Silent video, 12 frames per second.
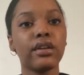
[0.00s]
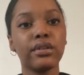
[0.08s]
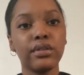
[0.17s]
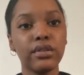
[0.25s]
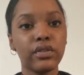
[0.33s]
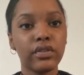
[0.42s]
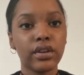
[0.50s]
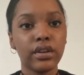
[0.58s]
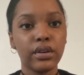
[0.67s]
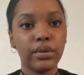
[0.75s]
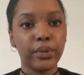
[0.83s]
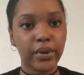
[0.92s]
you
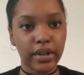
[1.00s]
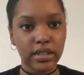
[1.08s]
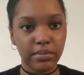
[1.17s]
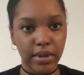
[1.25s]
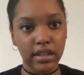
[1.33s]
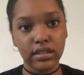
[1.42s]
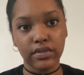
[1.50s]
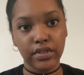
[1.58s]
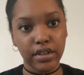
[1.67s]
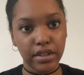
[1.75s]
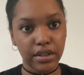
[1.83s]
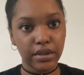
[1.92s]
feel works best
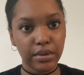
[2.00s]
for you.